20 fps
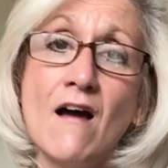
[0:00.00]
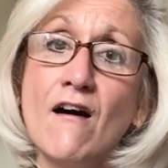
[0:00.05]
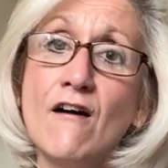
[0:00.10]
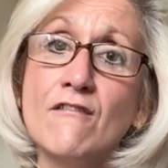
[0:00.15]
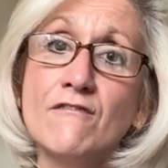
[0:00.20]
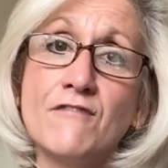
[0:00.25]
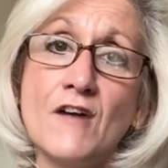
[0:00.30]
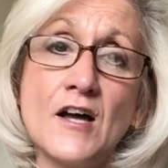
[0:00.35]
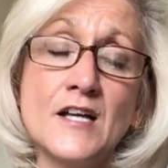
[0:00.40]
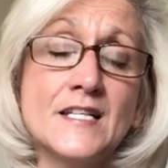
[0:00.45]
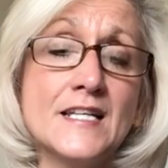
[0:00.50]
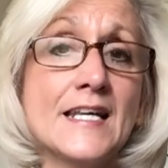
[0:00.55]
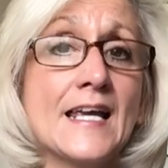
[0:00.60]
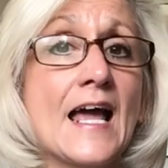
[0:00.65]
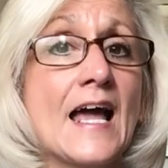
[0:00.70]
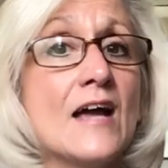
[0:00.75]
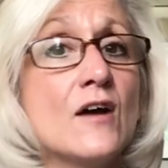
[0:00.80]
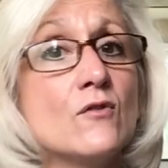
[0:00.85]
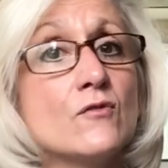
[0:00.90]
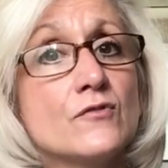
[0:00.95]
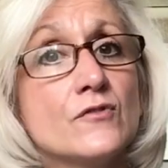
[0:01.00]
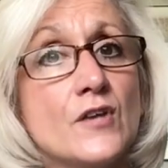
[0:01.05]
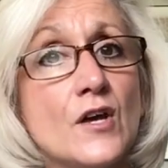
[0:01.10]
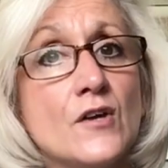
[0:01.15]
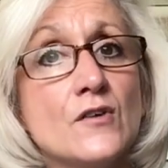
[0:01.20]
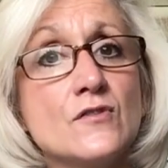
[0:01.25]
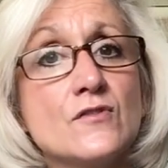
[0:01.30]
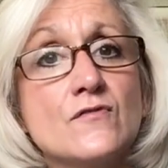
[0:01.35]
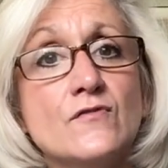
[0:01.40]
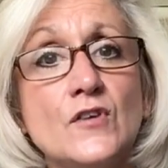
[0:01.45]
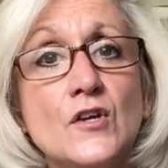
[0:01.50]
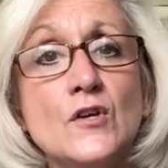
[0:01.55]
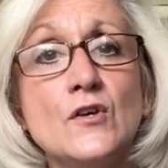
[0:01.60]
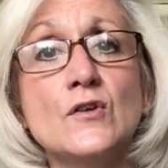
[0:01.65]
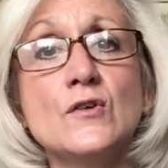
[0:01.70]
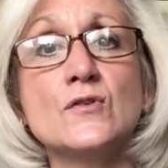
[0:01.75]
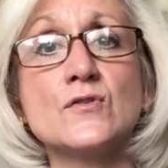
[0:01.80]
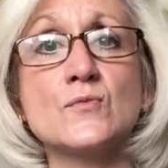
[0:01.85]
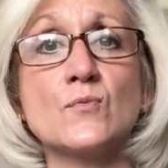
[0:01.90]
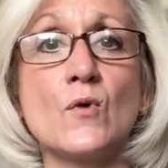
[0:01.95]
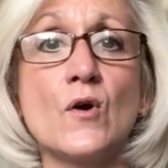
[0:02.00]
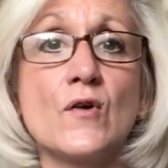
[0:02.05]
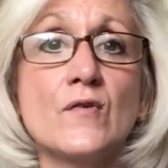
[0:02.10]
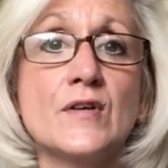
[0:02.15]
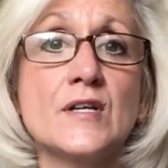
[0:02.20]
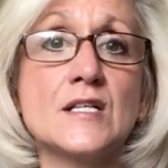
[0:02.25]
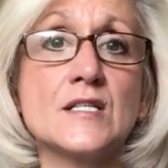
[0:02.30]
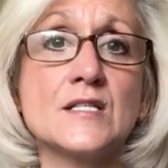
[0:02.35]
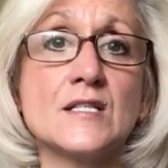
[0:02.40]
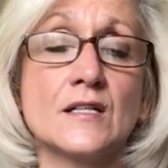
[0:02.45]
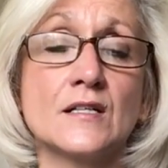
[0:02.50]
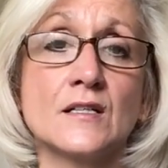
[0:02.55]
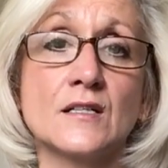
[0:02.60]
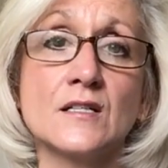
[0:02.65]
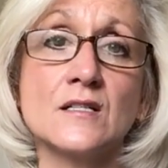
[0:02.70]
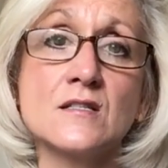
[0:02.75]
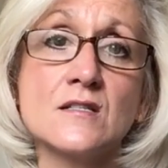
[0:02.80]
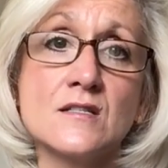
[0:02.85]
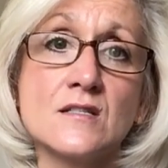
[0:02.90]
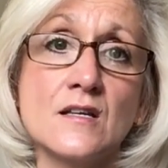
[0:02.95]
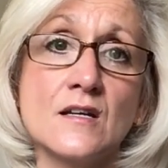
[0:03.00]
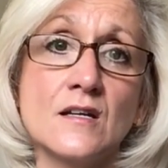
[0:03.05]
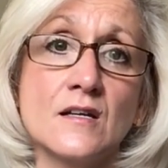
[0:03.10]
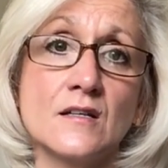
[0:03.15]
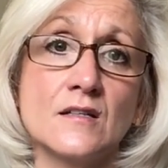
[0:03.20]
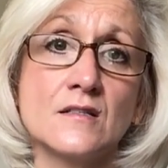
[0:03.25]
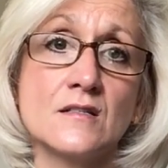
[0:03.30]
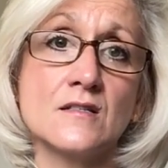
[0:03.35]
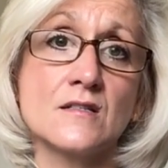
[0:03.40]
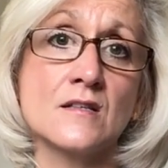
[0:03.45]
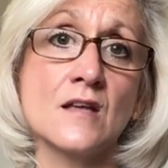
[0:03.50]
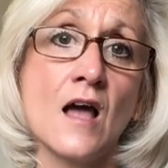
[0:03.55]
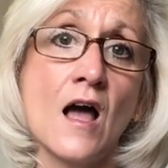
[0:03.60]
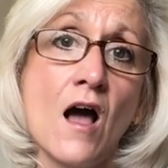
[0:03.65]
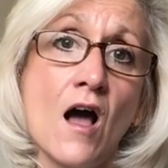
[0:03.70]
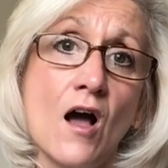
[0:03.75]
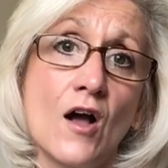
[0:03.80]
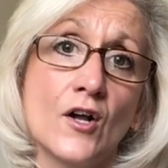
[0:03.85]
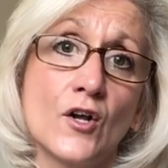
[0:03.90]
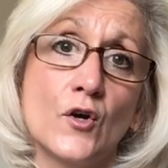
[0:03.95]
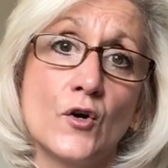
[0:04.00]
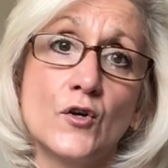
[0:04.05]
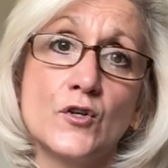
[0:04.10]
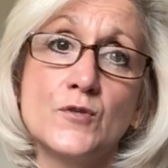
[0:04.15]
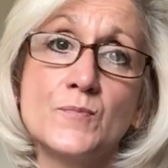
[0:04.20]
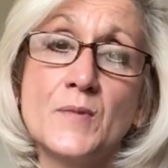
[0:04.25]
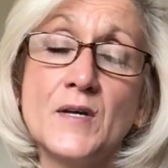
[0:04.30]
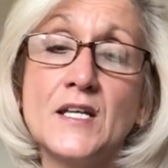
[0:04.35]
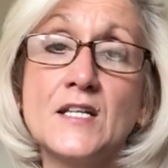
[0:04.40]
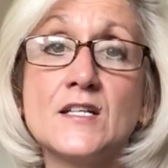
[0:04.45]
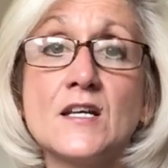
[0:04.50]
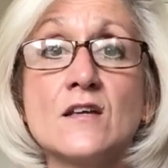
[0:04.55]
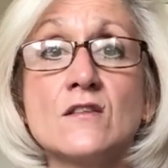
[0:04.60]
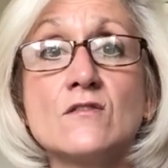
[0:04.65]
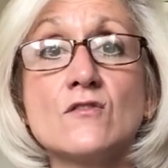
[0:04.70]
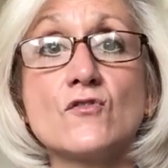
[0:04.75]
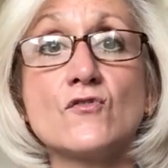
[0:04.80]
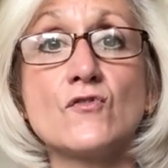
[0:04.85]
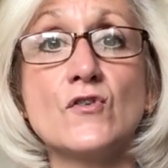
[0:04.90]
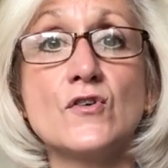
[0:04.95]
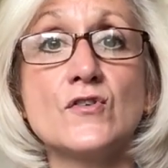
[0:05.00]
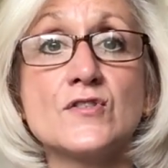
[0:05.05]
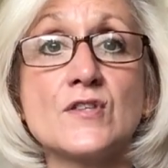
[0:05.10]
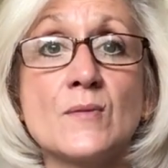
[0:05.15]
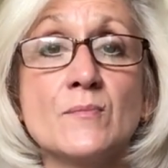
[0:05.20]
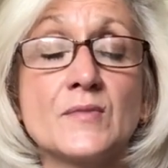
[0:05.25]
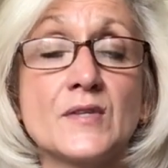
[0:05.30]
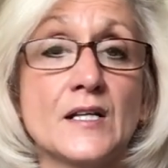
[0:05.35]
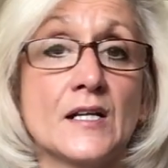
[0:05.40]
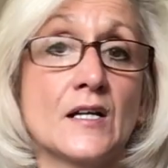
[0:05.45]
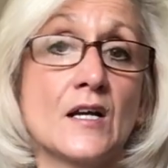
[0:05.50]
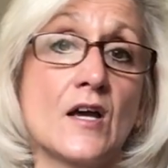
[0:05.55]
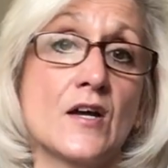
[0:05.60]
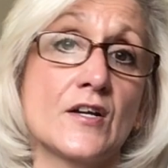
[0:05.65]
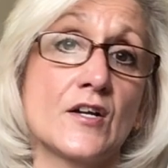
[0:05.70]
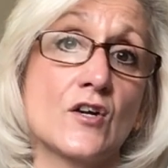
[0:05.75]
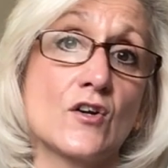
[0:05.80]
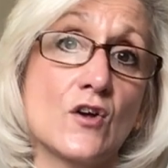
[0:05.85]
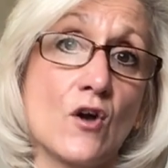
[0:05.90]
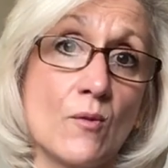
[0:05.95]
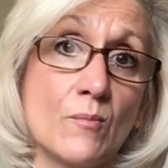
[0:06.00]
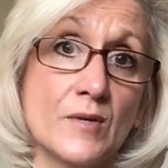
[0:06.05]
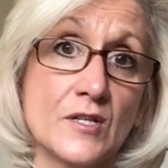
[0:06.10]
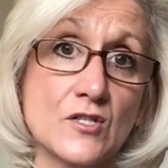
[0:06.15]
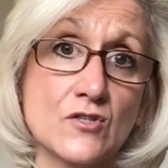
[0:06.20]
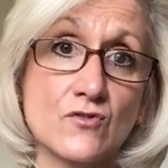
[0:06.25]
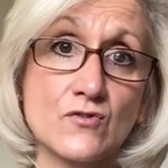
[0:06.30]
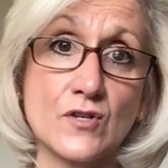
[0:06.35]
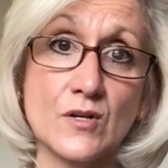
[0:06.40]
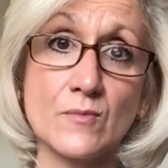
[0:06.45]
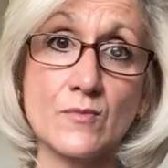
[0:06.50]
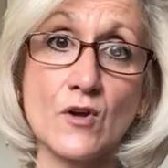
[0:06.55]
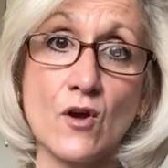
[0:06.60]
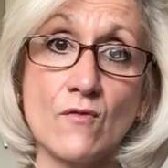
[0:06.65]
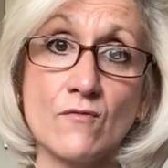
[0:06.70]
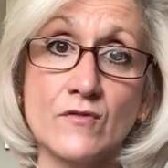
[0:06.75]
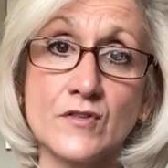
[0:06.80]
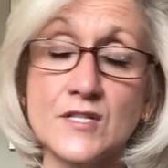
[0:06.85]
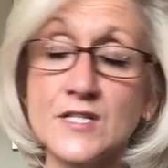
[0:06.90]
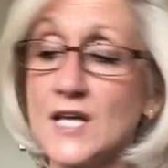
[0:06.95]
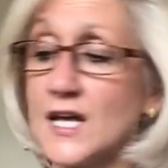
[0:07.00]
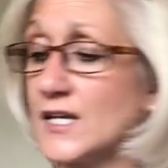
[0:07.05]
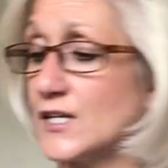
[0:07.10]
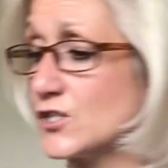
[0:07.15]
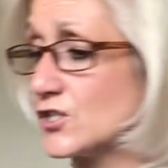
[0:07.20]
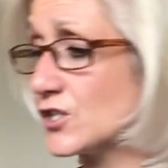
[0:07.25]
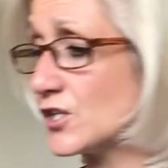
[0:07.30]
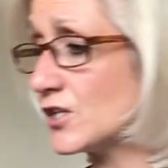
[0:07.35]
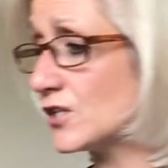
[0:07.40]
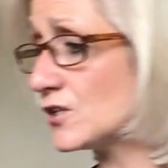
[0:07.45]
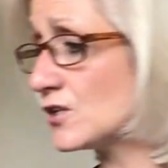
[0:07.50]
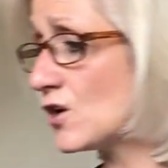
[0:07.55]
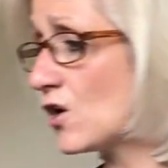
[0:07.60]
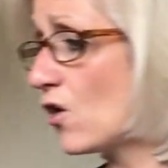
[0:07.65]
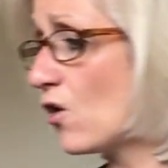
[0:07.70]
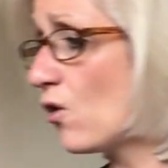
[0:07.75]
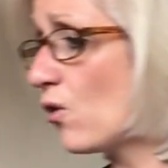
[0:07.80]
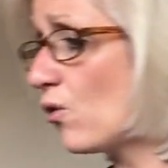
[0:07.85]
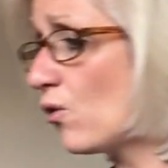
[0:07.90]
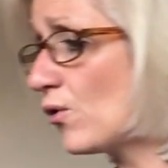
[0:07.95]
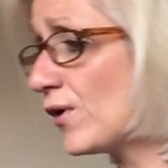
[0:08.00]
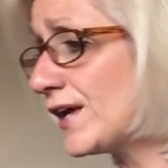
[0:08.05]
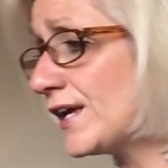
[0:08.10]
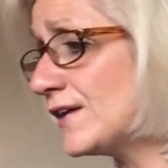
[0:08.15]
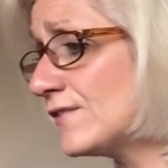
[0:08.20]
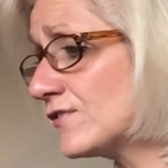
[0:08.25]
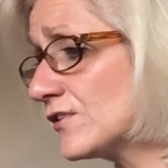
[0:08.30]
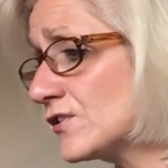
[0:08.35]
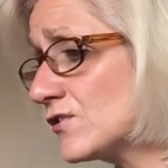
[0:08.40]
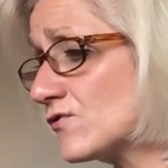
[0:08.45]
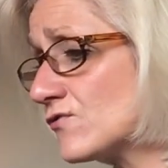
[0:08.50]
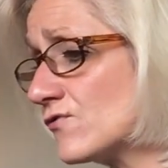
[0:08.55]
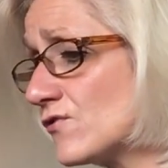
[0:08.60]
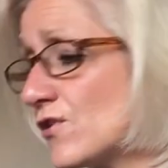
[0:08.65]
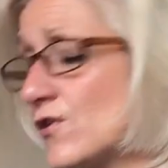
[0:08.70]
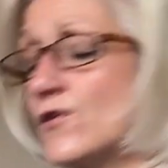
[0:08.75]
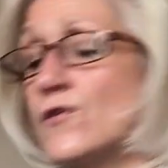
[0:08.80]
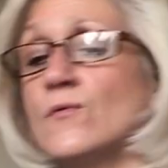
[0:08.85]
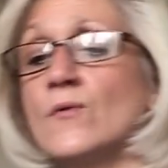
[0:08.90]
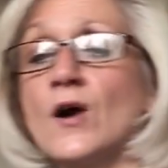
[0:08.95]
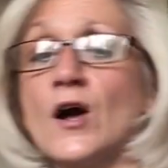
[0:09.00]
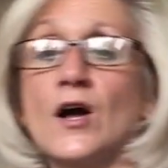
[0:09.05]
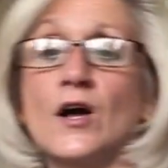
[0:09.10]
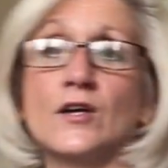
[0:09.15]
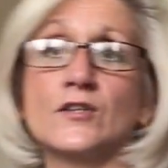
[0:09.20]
Finding out those views, worries and concerns could be done through something like a comic strip conversation, or even through a